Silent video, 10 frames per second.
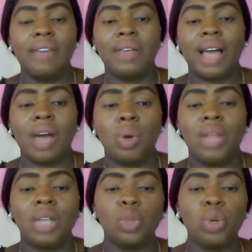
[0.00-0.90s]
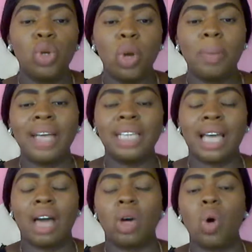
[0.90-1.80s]
If they can't go, there should be numbers
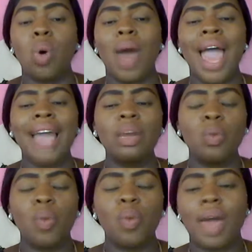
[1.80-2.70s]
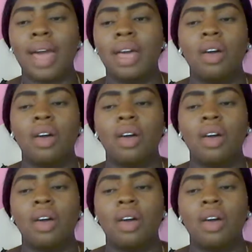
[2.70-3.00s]
they can call anywhere